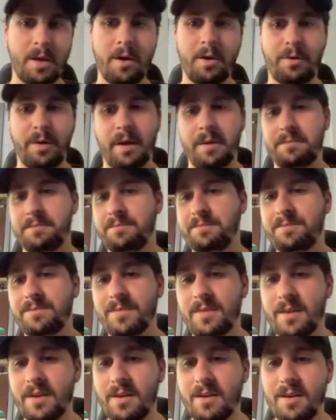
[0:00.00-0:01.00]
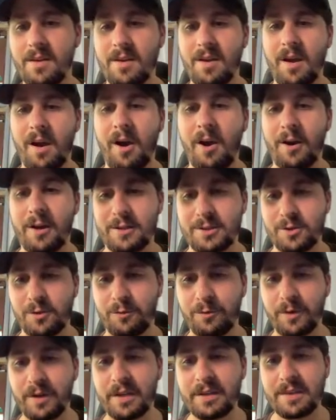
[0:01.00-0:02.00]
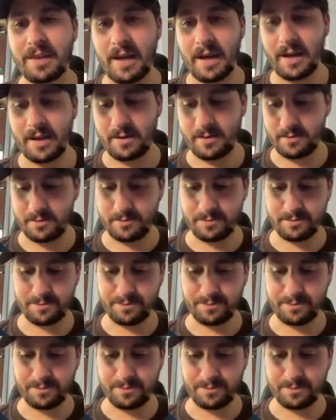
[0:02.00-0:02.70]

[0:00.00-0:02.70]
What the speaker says: Okay. All right, so forget that.